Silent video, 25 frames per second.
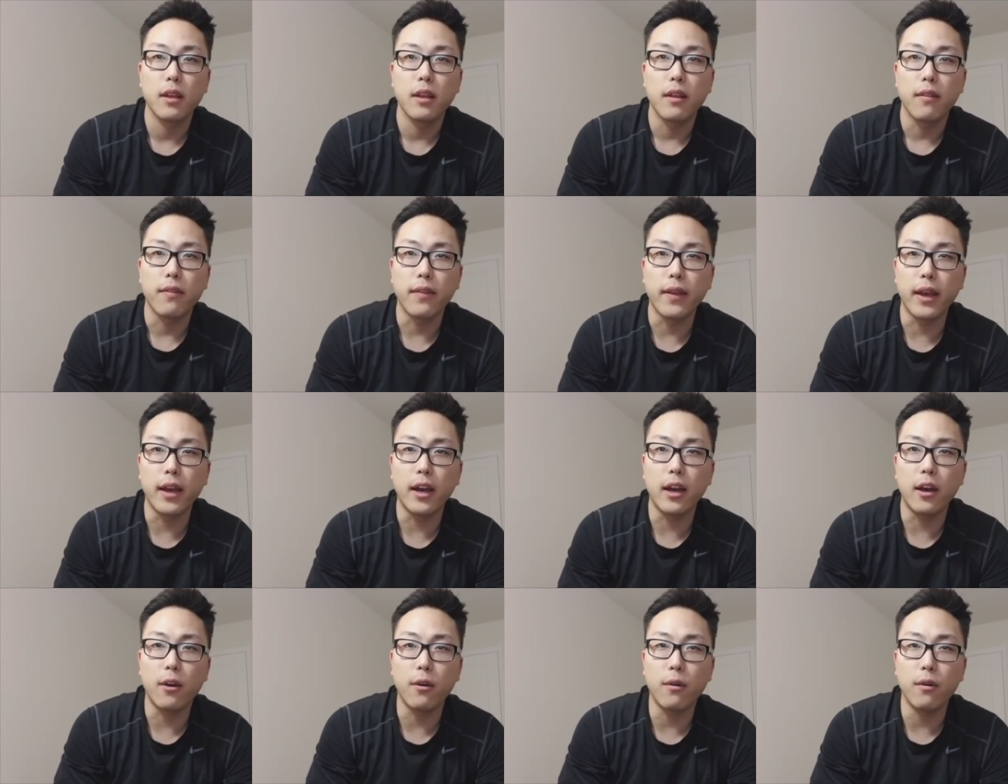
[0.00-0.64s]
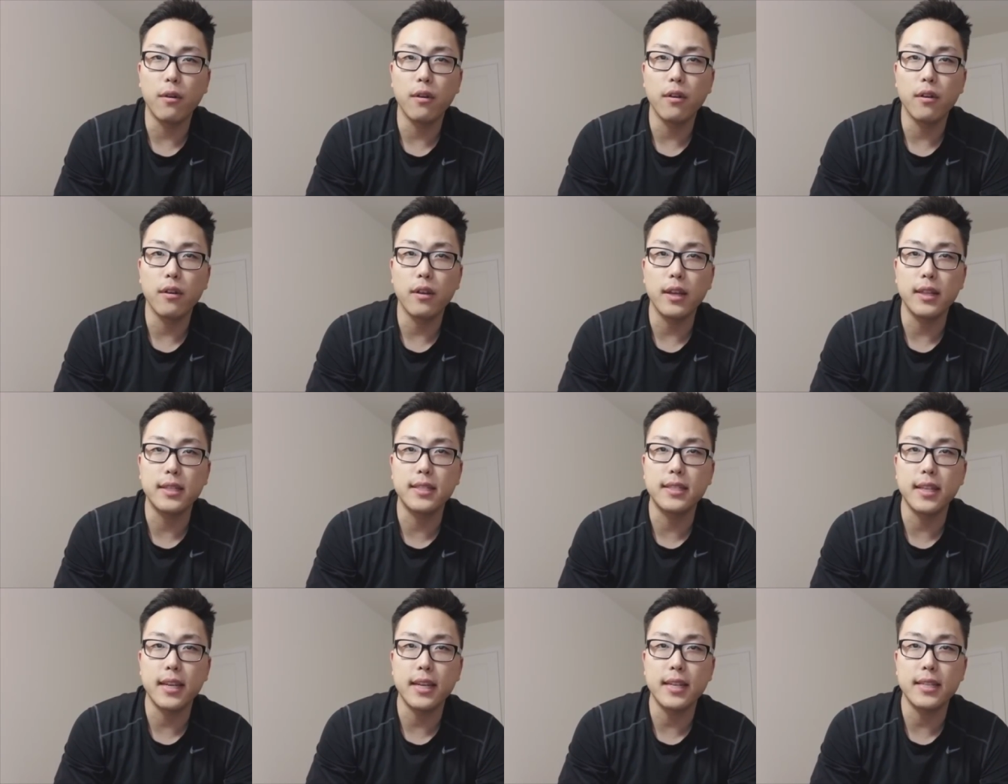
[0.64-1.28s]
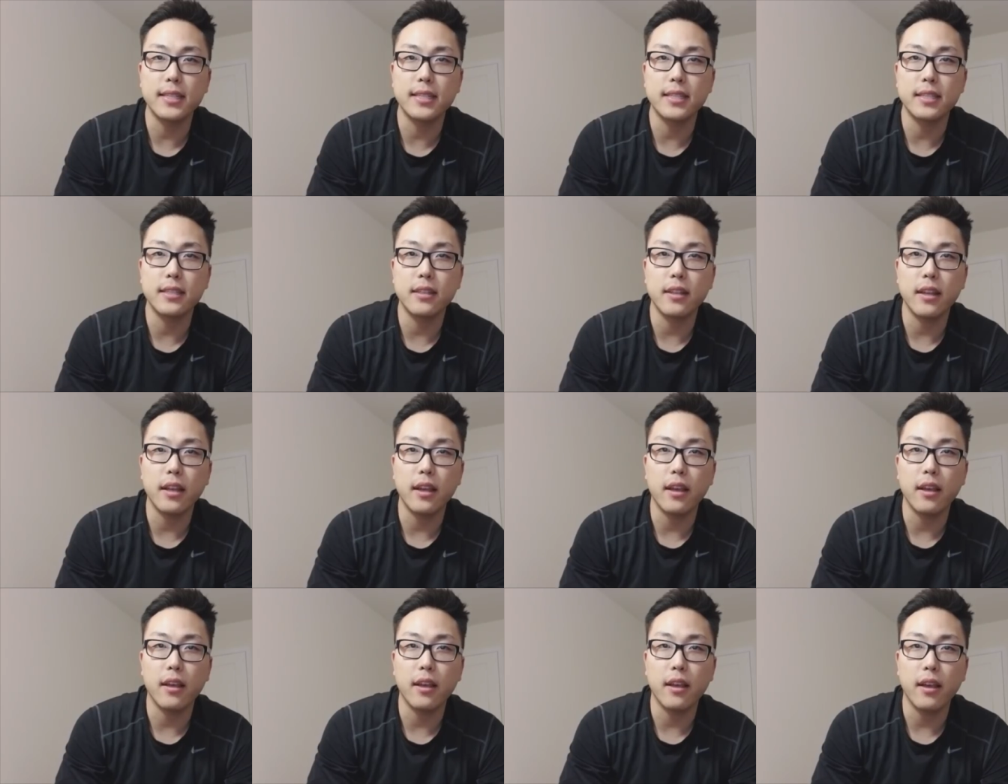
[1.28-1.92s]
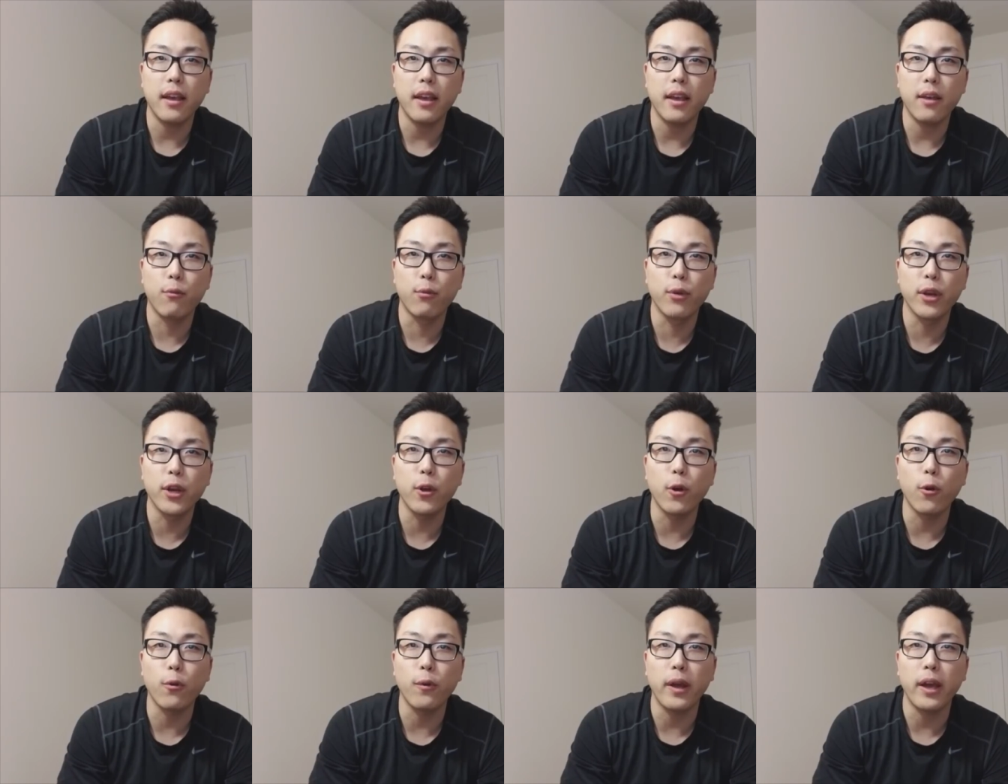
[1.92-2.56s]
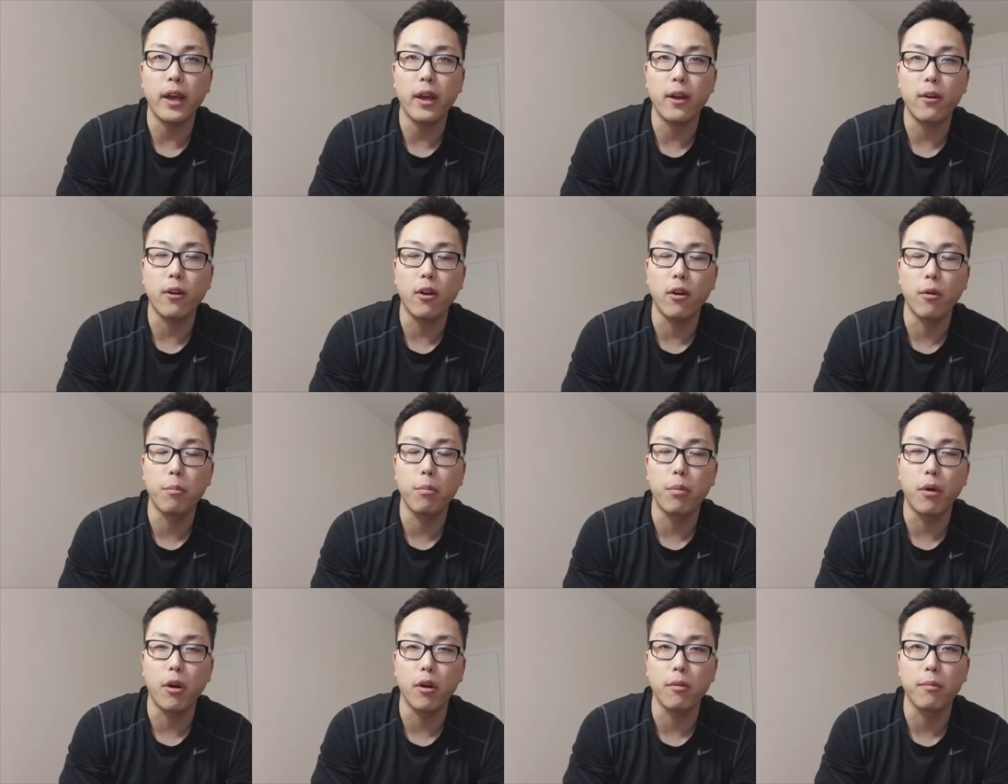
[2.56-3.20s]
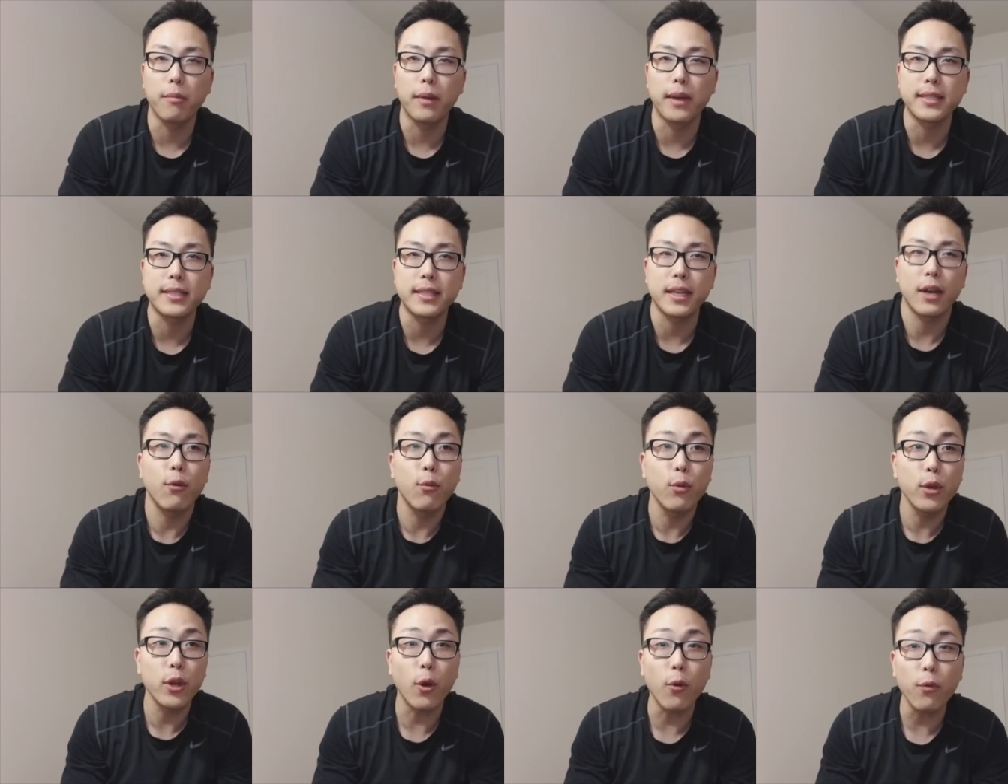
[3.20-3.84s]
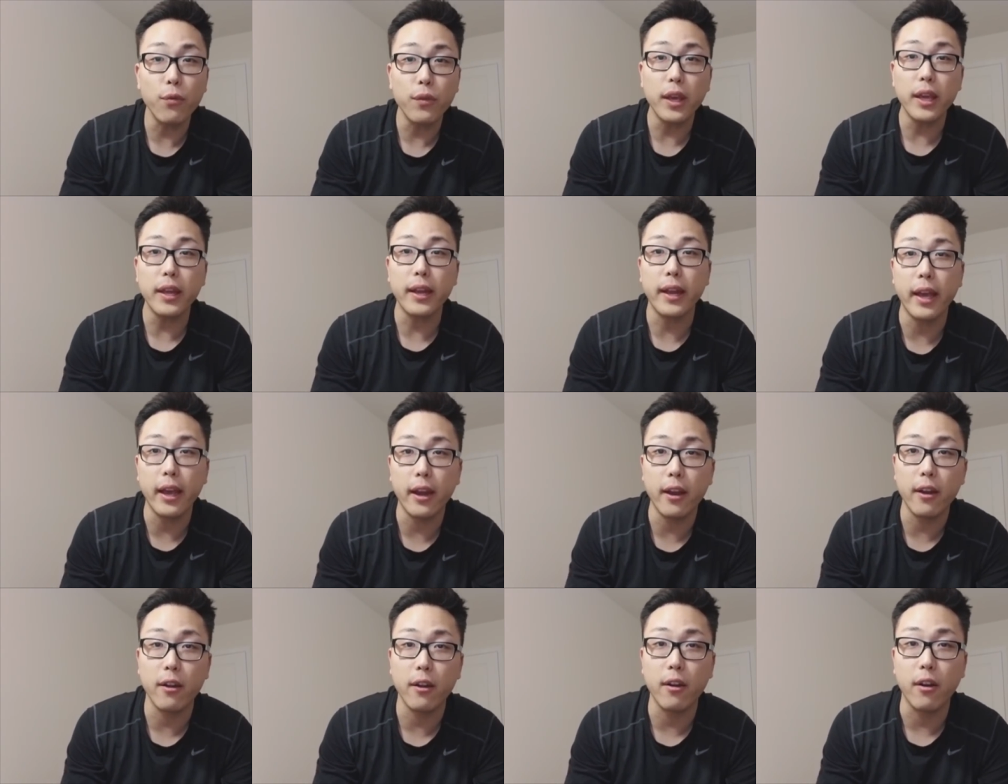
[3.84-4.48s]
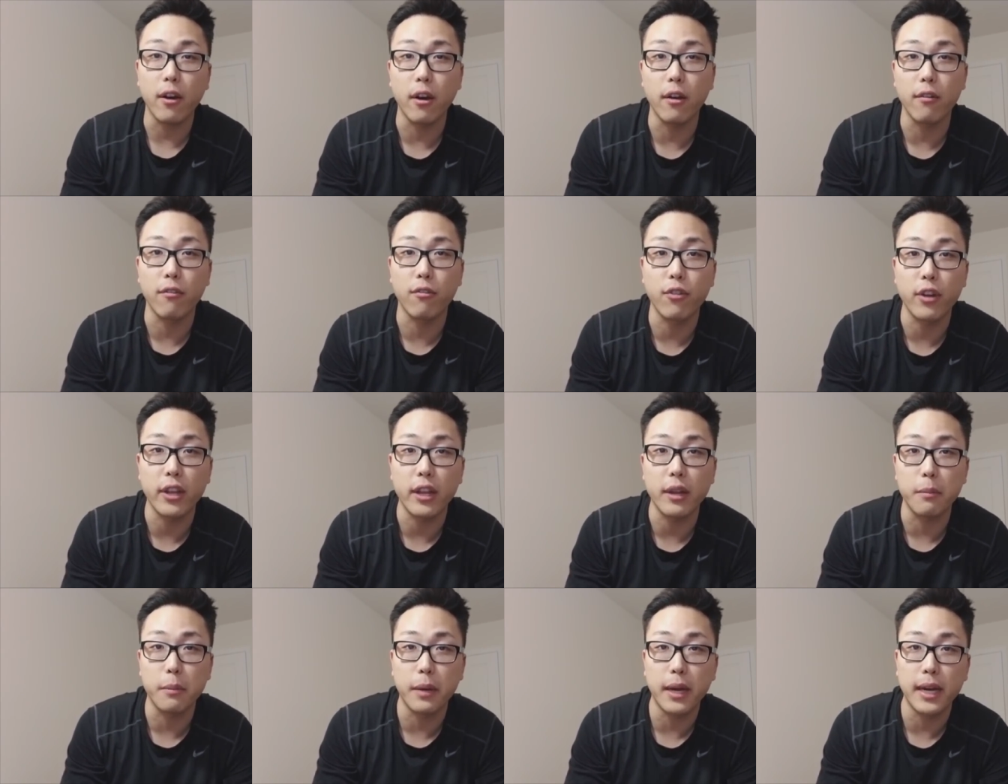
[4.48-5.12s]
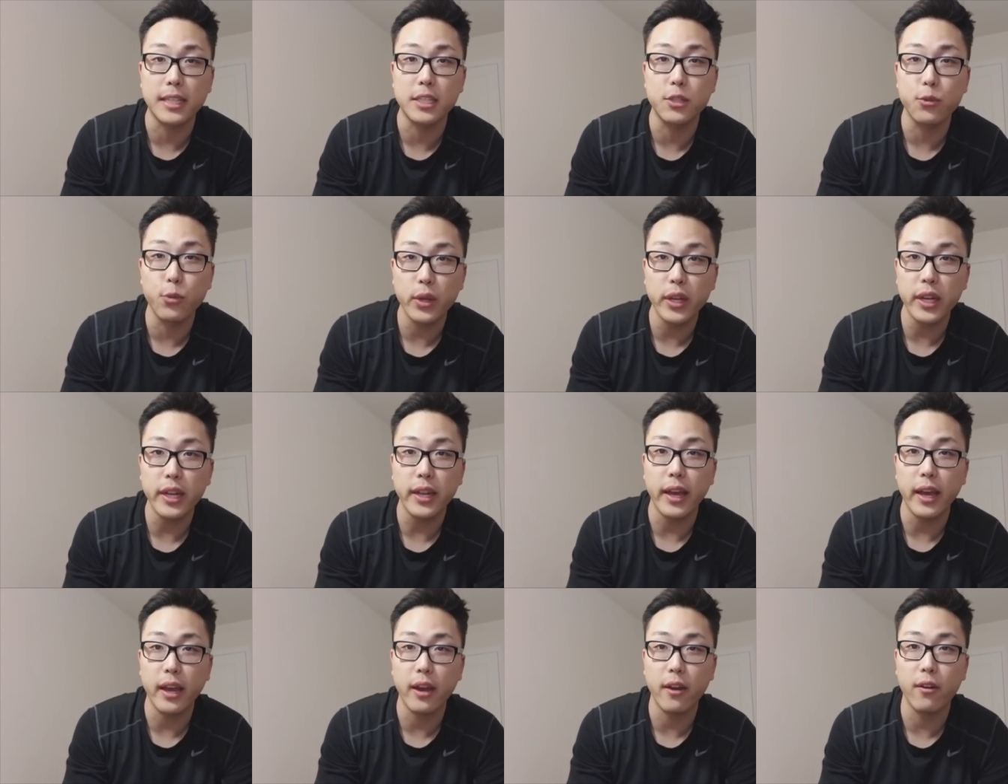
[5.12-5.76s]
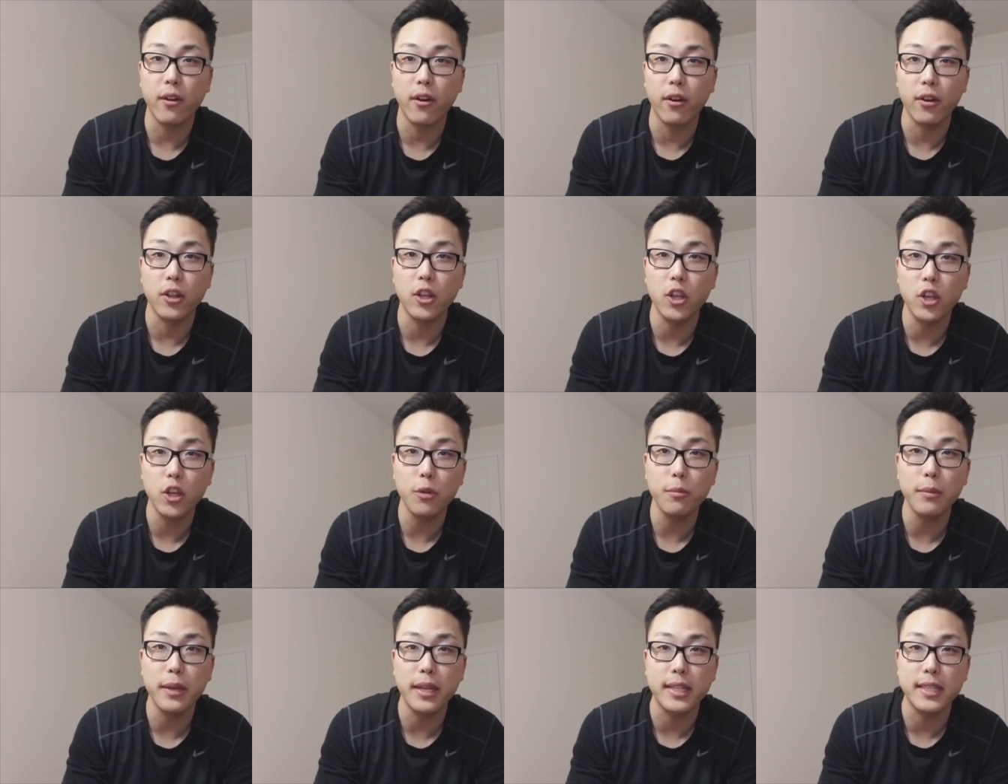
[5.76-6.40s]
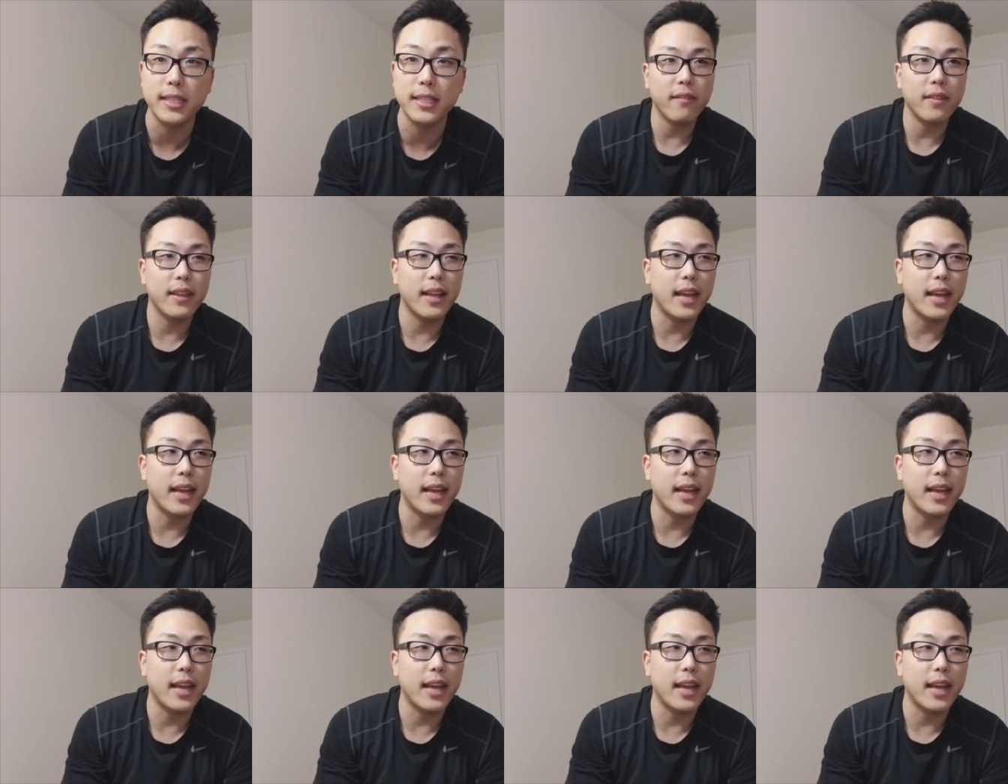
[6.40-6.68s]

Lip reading: Now, it says regrown hair on bald mice. Now, we don't need hair on freaking mice. We need hair on humans.